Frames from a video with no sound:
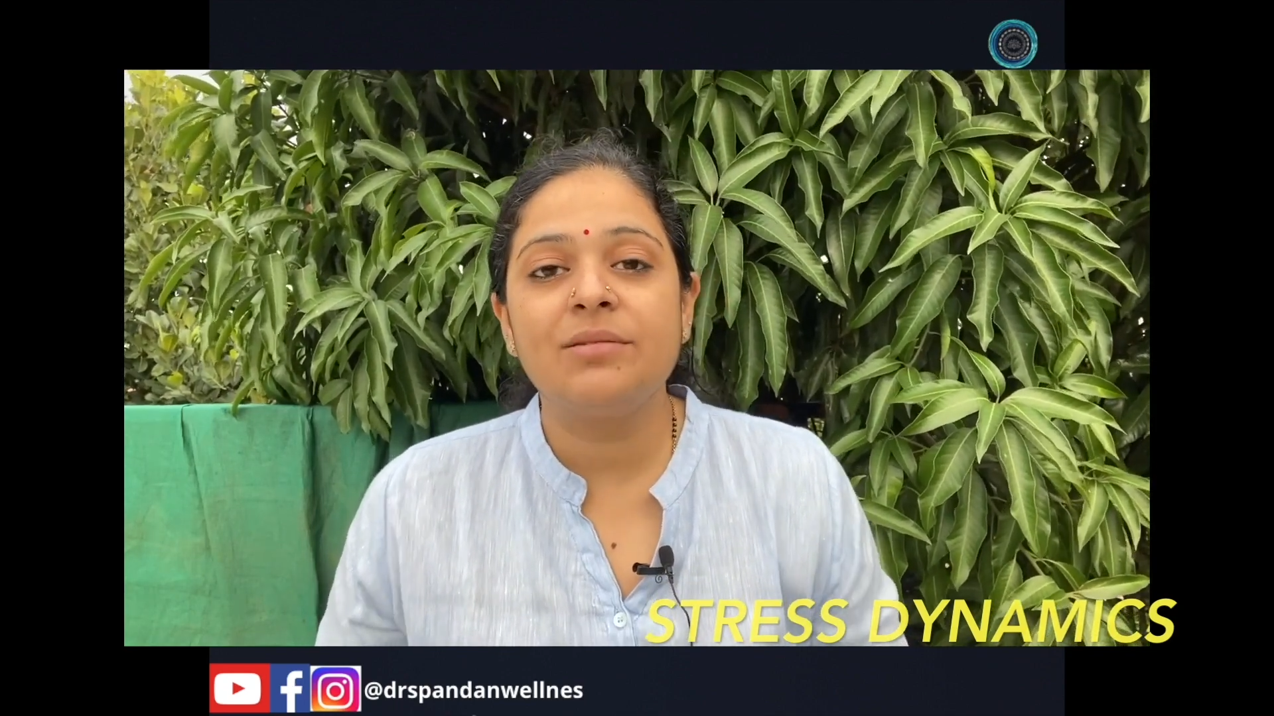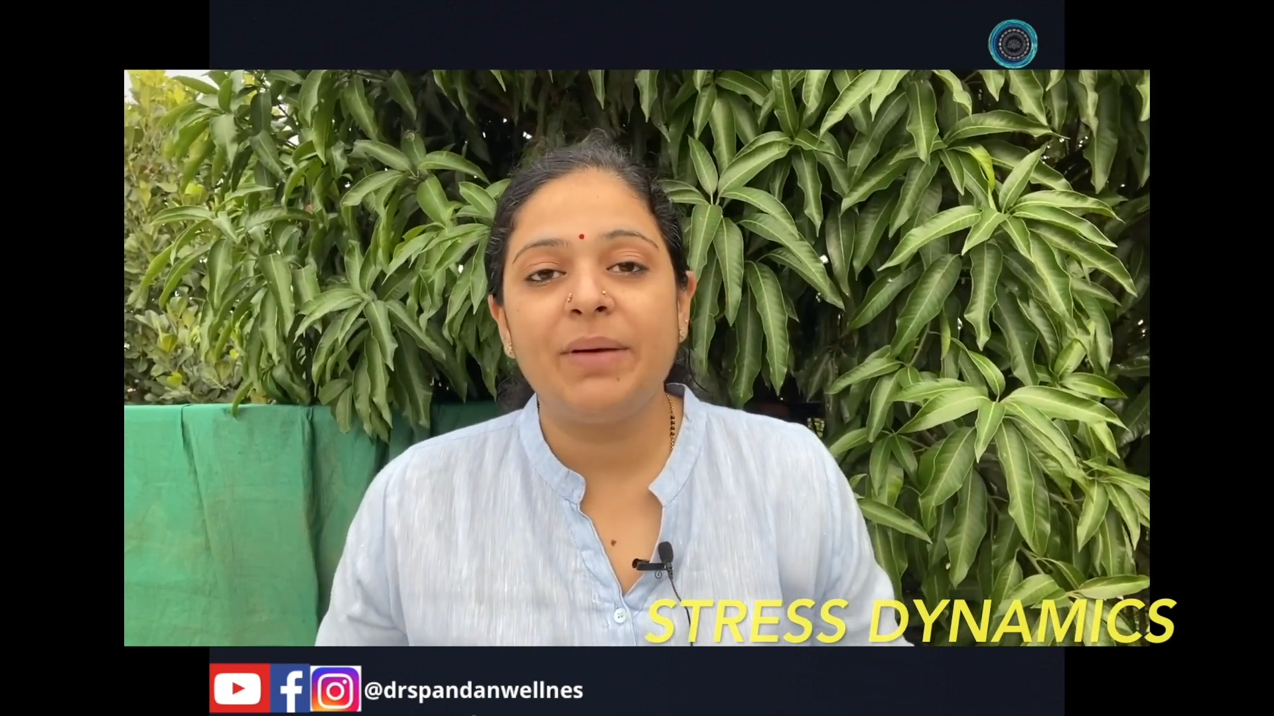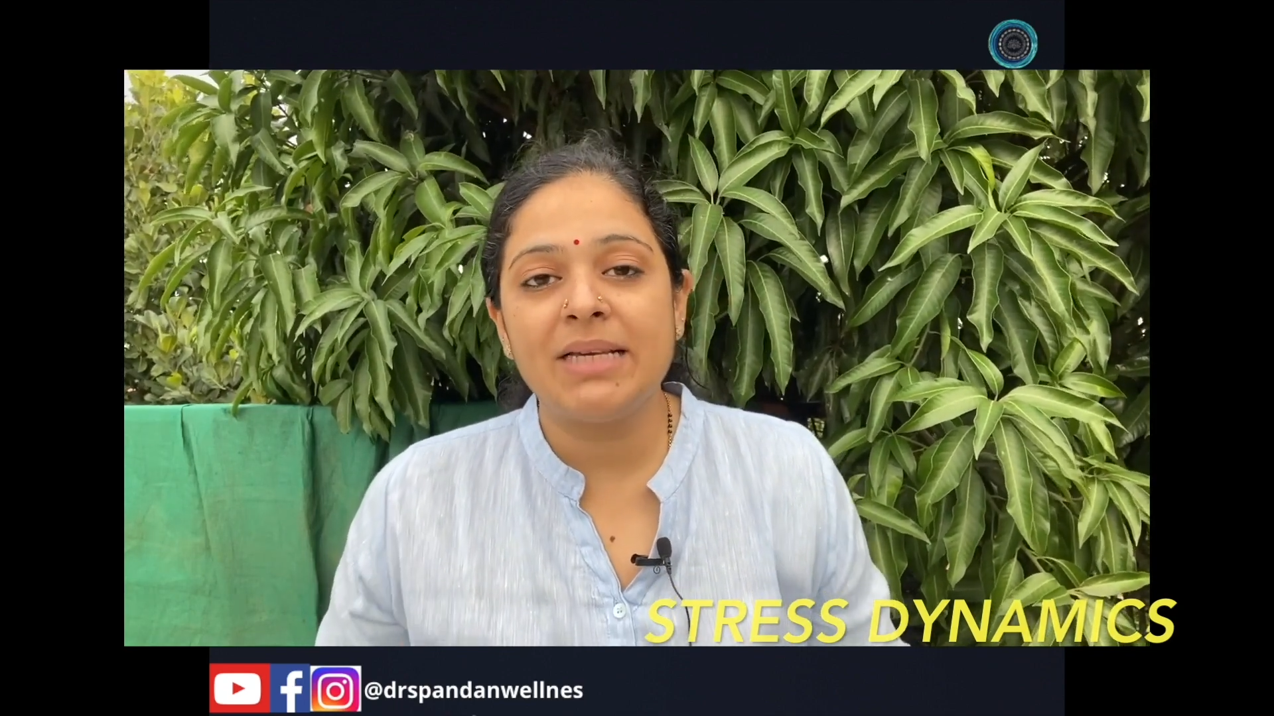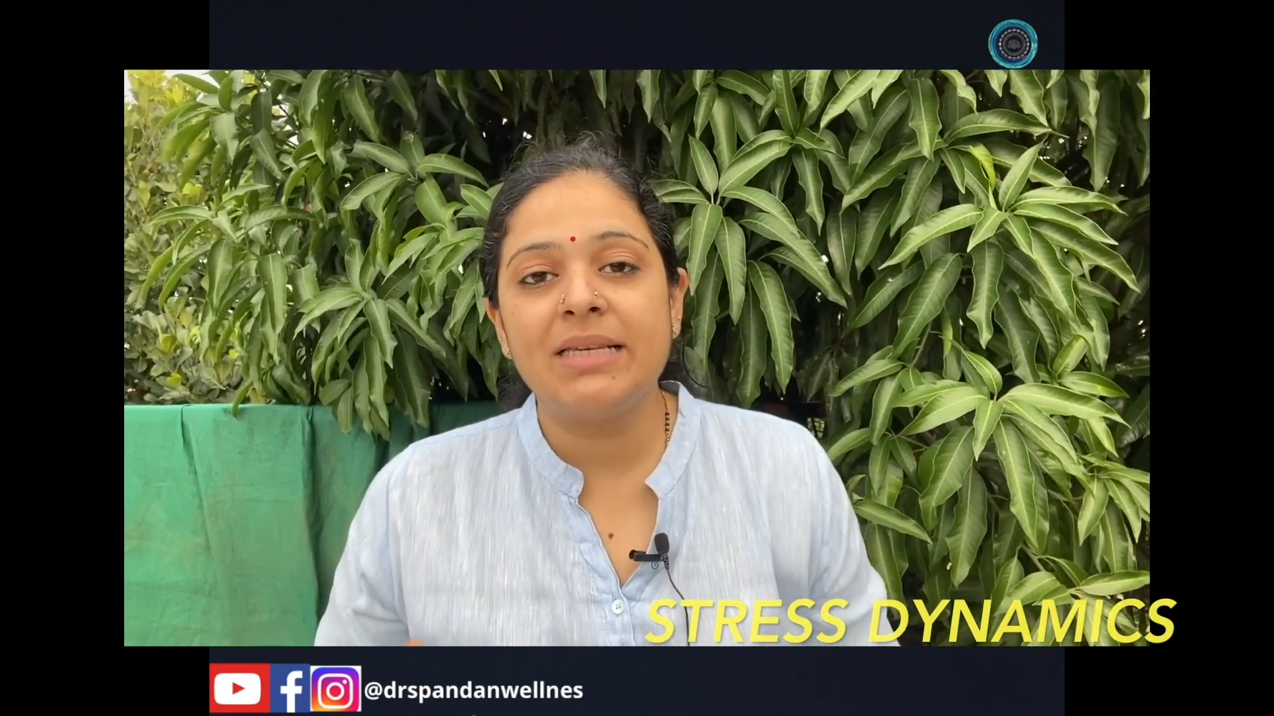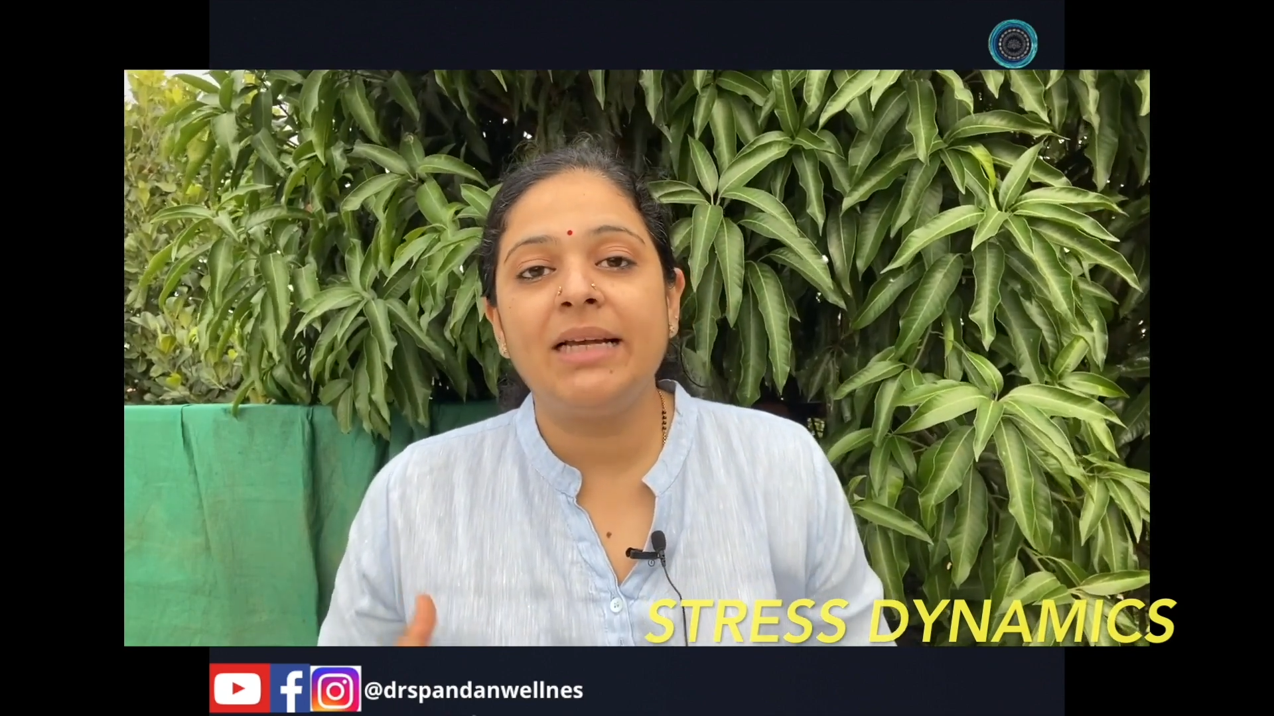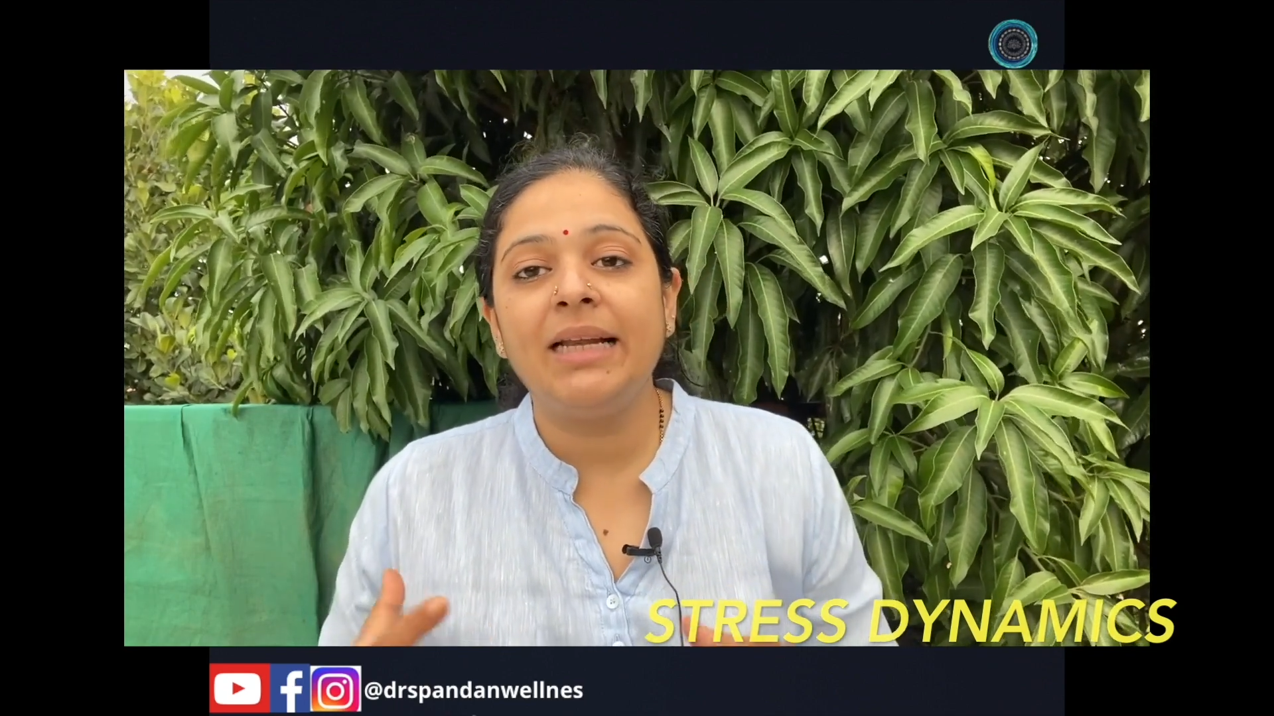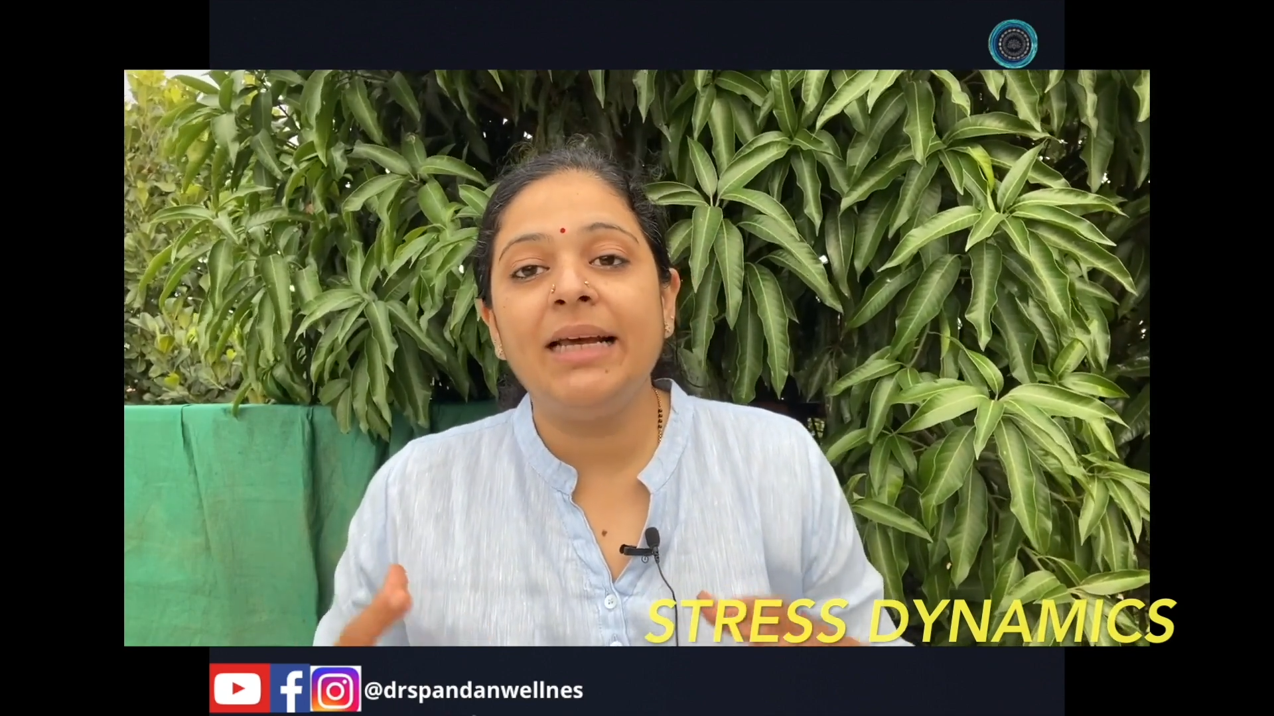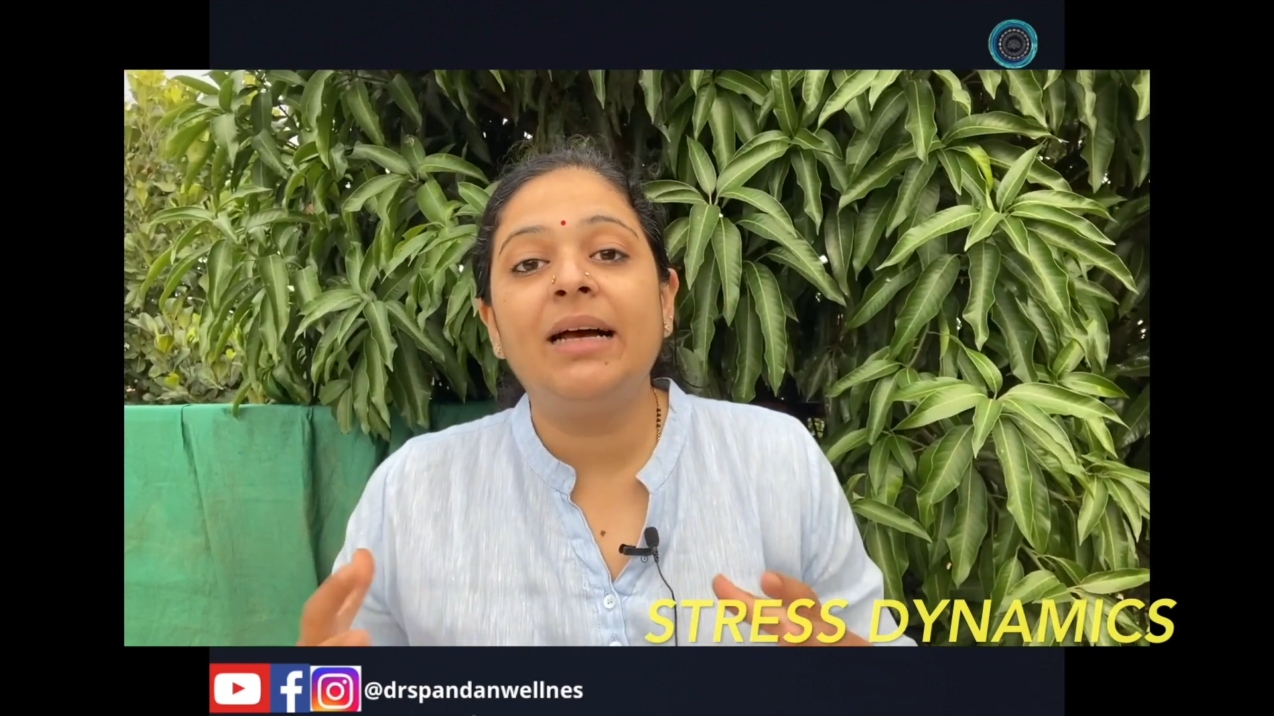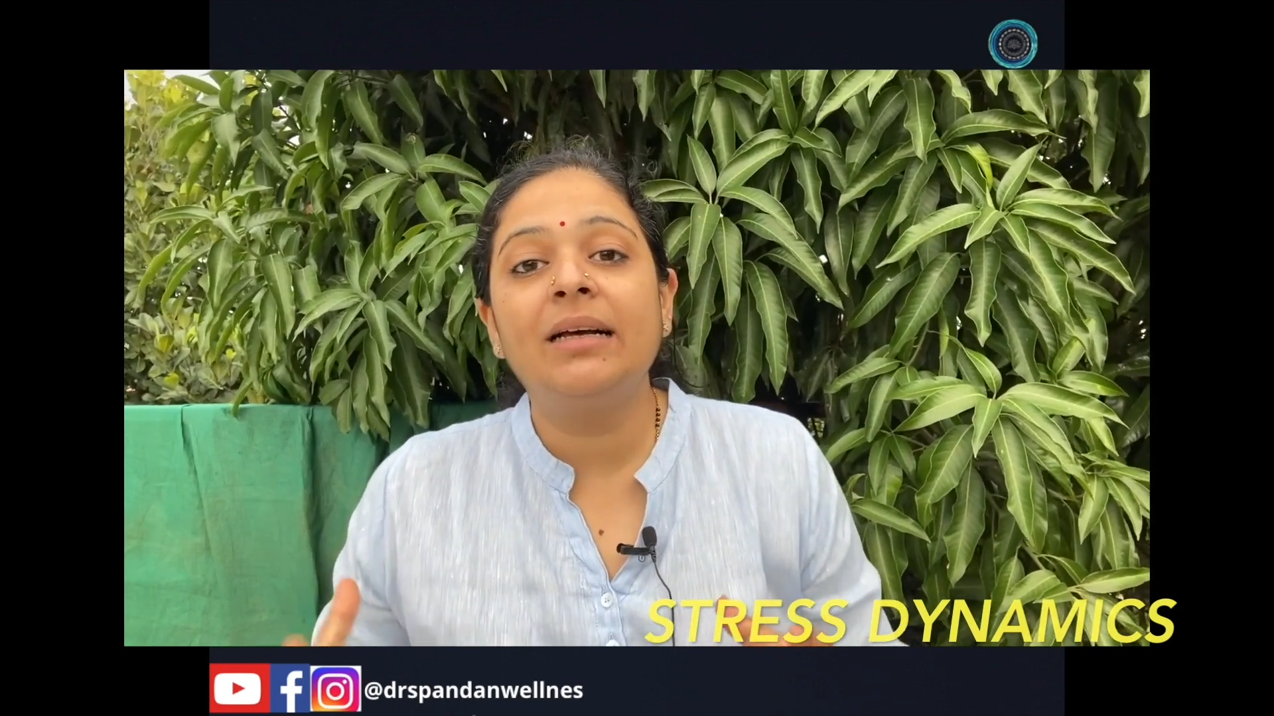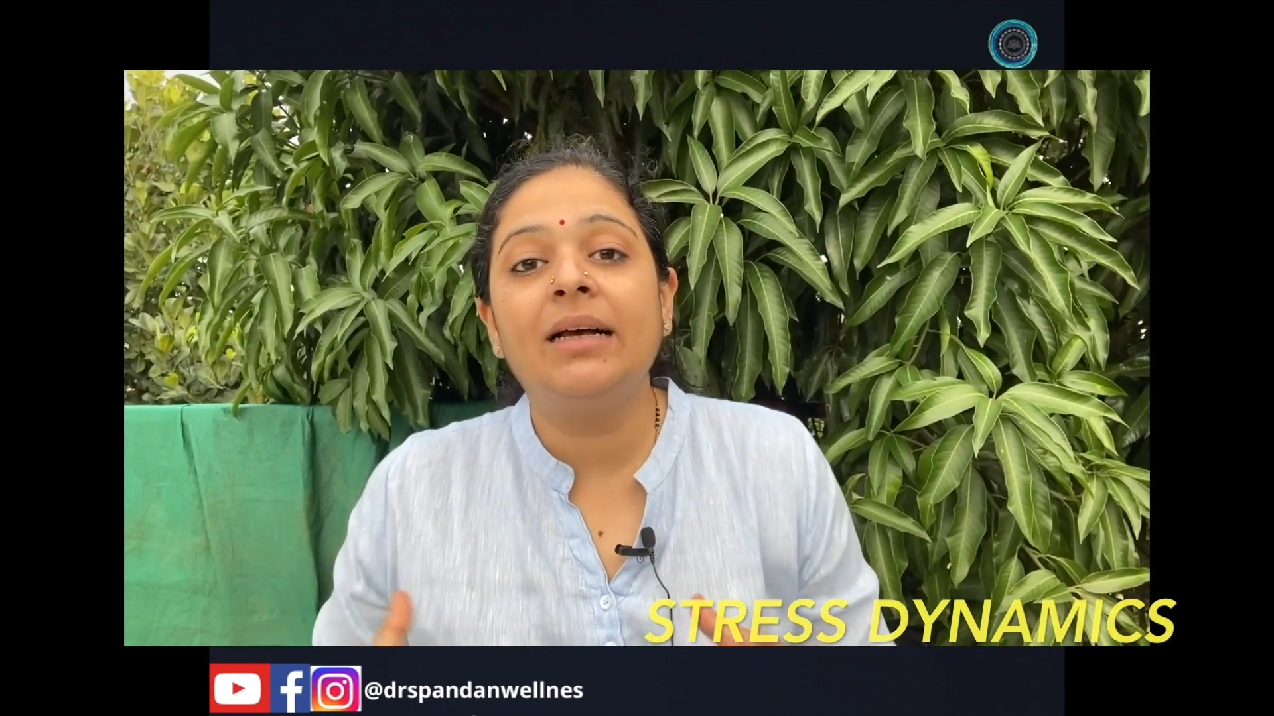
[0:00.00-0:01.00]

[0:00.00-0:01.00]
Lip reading: basically a